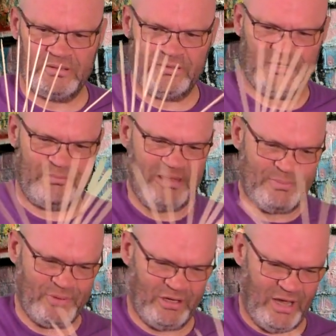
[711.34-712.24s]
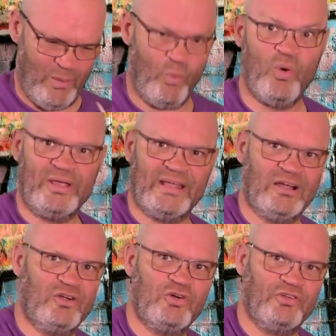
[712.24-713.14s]
You know, people that like walking
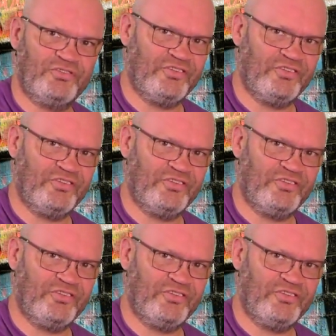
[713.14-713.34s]
across